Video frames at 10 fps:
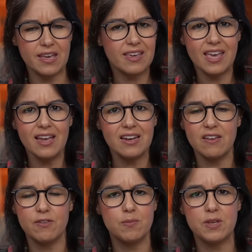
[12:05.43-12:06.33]
It can't
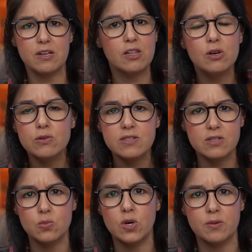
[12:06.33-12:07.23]
even be close
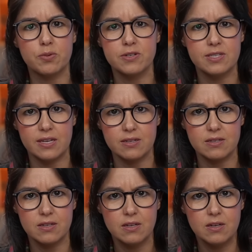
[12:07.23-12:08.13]
to
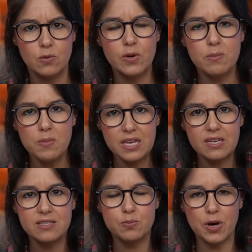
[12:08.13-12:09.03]
1% when meat
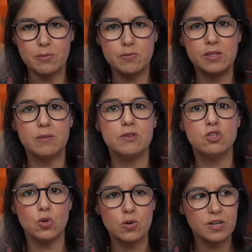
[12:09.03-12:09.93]
is probably the
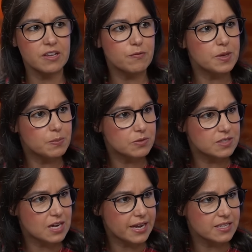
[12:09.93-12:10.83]
majority of people's
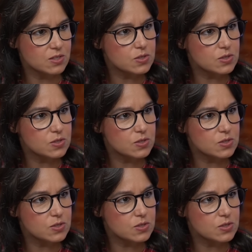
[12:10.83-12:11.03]
diets. You